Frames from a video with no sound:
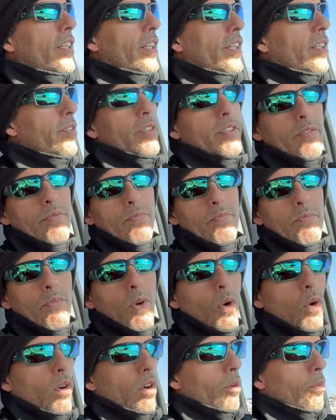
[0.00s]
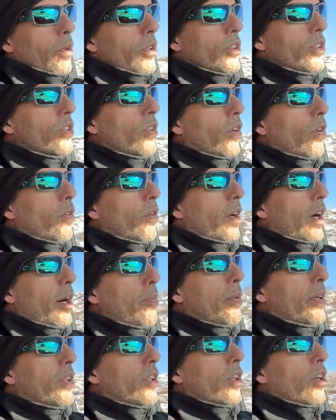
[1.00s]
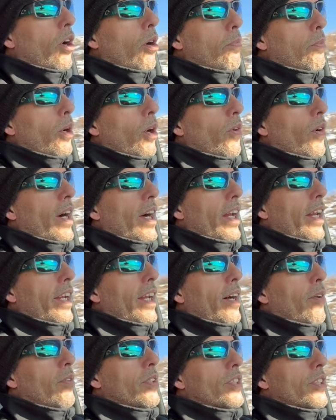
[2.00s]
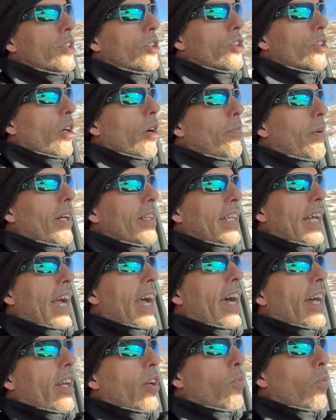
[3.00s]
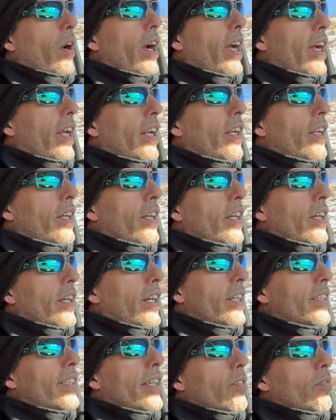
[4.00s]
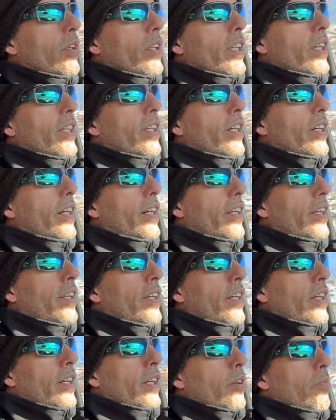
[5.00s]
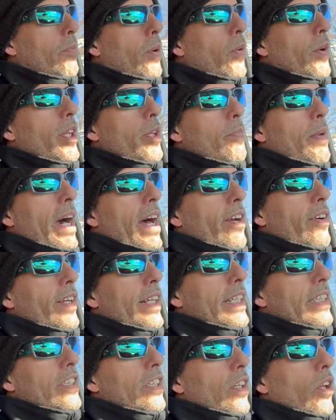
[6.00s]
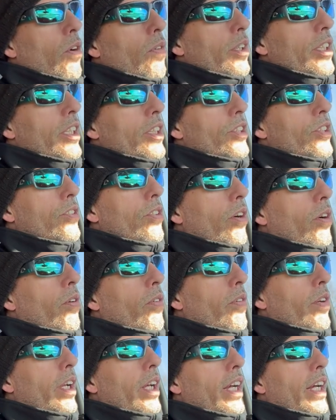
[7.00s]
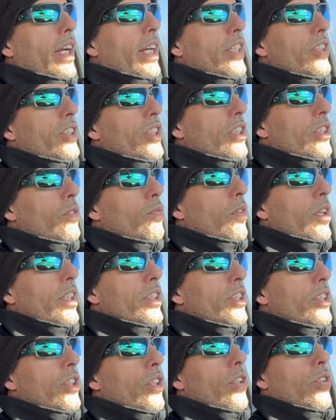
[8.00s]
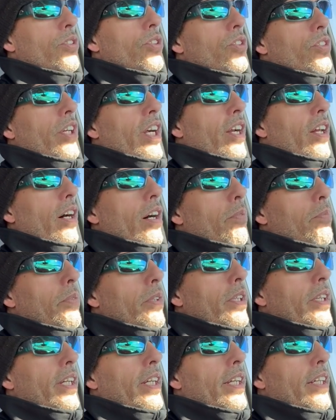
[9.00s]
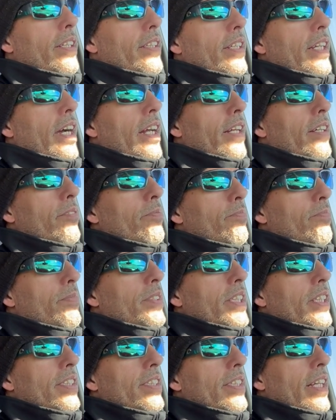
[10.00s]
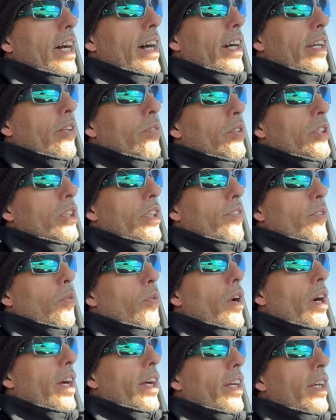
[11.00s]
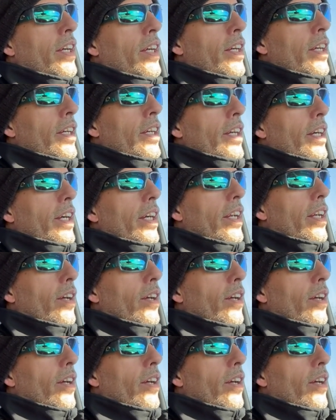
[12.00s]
is horrible. So I put the GoPro on it and I wasn't sure about the added weight. It did really good, but when the battery gets low in this drone, it just wants to go straight up and kind of to the side or whichever way. And it